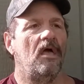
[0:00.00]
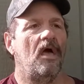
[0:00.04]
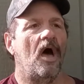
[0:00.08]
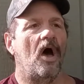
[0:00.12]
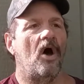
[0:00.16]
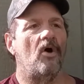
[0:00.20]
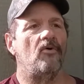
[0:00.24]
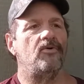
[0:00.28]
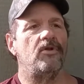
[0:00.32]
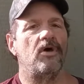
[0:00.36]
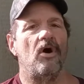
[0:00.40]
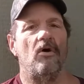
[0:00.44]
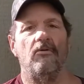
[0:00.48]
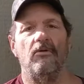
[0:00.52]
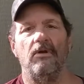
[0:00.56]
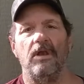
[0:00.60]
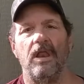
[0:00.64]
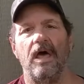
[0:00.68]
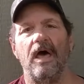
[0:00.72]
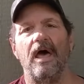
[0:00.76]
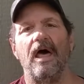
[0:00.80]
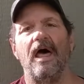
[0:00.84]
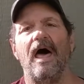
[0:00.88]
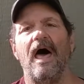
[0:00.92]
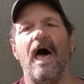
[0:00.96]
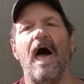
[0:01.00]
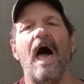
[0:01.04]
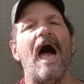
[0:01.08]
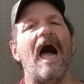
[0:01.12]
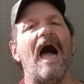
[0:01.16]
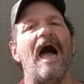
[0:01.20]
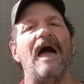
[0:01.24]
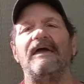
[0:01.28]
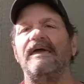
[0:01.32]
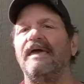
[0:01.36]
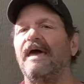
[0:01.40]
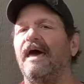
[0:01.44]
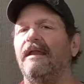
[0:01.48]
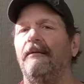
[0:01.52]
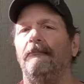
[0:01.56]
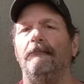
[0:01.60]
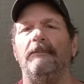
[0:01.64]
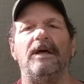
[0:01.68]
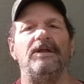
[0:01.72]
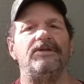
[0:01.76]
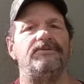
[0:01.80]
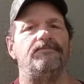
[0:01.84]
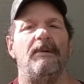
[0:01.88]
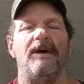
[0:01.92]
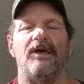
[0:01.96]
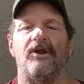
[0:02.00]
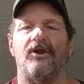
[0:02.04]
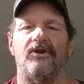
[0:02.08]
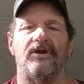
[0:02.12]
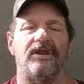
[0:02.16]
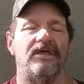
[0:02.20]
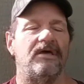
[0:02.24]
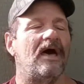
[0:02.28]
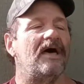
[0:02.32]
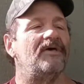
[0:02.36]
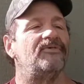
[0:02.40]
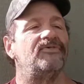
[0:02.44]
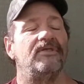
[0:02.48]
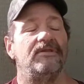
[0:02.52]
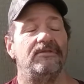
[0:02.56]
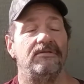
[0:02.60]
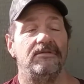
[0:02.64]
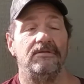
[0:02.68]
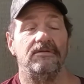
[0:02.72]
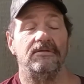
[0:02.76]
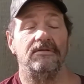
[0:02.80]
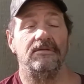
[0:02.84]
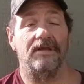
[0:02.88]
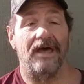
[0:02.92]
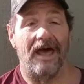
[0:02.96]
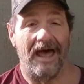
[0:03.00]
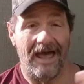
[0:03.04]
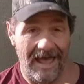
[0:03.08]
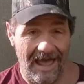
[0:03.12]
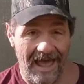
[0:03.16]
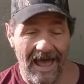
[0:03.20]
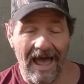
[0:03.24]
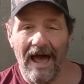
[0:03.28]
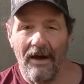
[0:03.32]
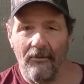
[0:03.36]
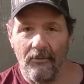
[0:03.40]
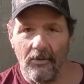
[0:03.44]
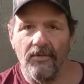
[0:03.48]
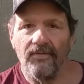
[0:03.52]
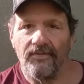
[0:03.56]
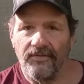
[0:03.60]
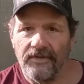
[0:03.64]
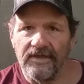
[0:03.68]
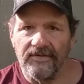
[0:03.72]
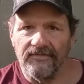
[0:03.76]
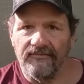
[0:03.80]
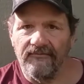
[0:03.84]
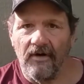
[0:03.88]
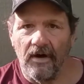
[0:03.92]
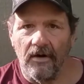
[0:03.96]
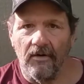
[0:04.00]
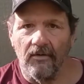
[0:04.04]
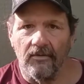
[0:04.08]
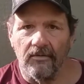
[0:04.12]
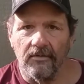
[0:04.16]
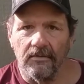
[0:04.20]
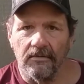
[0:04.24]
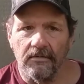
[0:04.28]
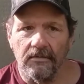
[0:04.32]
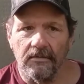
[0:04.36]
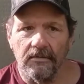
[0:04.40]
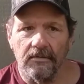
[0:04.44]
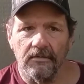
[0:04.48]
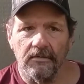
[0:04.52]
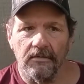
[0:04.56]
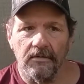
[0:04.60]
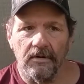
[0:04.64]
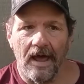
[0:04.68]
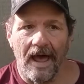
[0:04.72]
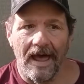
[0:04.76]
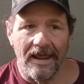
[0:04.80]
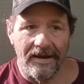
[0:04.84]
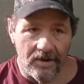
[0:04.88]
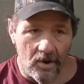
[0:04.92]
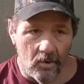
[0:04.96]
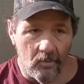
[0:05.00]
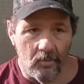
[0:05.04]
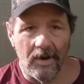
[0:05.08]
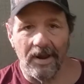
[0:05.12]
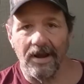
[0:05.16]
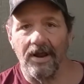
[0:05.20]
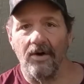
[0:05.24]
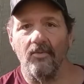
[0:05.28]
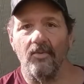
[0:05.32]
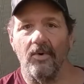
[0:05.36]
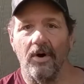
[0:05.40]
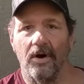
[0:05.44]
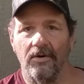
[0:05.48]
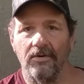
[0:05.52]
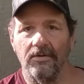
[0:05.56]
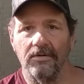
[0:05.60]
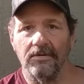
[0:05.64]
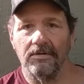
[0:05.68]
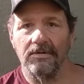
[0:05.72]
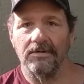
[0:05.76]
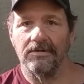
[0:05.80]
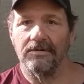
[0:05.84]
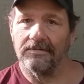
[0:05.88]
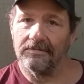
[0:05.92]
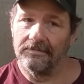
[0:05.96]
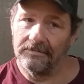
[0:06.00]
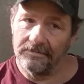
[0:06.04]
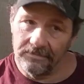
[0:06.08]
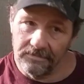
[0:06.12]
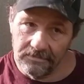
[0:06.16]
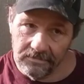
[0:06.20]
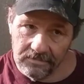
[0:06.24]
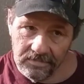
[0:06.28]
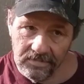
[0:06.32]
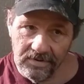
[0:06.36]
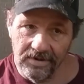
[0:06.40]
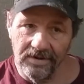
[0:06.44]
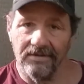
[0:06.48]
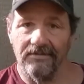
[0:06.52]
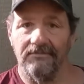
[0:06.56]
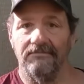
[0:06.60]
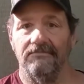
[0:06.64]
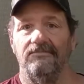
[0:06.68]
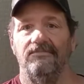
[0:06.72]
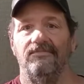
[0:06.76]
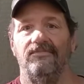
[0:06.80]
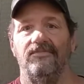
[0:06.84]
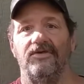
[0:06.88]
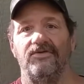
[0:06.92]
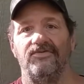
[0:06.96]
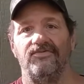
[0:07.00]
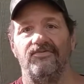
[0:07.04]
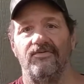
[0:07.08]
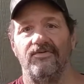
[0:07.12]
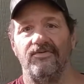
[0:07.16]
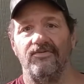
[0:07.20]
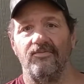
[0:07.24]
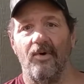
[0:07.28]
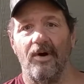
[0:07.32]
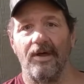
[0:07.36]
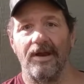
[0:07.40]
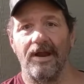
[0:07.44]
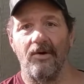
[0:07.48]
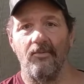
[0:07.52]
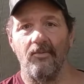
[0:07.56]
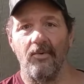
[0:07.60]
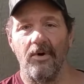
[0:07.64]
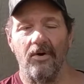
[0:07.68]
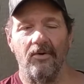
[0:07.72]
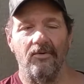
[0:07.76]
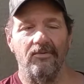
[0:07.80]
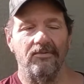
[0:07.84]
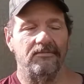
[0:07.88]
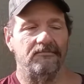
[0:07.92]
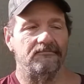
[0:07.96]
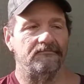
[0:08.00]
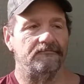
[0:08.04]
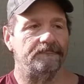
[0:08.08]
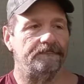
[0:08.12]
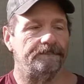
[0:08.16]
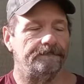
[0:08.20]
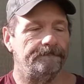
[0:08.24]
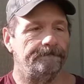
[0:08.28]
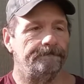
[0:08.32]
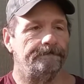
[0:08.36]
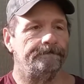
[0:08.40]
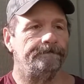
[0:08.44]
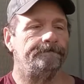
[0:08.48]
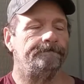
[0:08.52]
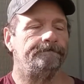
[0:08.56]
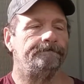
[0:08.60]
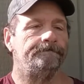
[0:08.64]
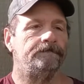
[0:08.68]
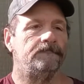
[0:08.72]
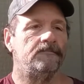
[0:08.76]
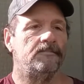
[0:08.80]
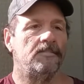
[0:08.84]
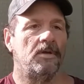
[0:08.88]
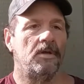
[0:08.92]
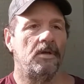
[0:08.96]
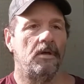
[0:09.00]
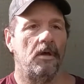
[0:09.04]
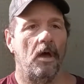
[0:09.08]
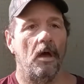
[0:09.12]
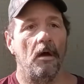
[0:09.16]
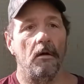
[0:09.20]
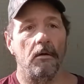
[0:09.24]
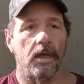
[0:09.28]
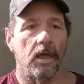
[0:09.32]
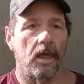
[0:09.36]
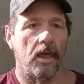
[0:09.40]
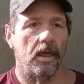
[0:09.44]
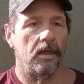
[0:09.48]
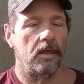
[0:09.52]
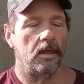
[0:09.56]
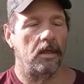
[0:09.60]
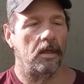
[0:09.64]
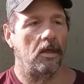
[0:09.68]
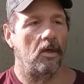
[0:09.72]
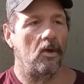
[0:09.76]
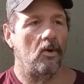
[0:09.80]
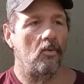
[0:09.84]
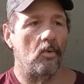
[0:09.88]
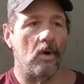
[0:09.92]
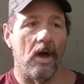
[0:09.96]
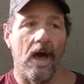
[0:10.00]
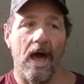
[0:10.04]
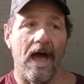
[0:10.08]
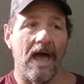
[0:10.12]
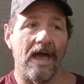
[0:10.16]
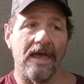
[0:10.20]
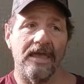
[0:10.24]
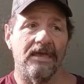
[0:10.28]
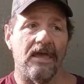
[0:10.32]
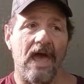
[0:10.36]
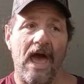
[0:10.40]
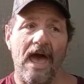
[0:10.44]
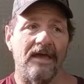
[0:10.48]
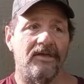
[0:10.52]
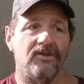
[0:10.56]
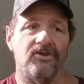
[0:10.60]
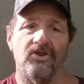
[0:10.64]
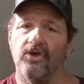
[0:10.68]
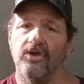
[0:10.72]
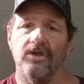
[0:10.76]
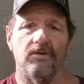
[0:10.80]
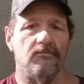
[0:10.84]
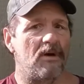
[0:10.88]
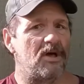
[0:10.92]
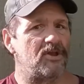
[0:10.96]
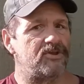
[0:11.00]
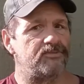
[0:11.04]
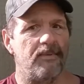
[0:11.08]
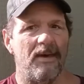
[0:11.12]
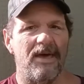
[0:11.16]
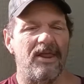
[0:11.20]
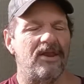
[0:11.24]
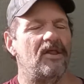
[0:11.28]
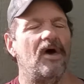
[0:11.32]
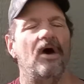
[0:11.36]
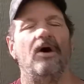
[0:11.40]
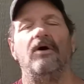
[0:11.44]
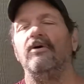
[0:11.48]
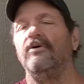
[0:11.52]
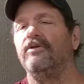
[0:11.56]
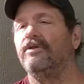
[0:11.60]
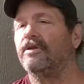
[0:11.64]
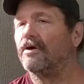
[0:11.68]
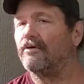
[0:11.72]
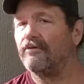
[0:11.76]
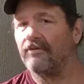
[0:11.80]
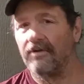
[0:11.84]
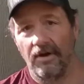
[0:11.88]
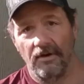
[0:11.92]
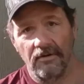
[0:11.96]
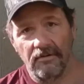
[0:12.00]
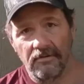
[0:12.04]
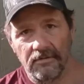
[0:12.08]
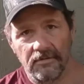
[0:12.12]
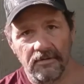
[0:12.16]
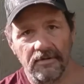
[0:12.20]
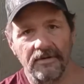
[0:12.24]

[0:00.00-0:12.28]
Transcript: Oh no, I got a much better deal. I said, I want this phone. I know what I want. This is what I want. Okay. Well, I can do you much better. No, no, no.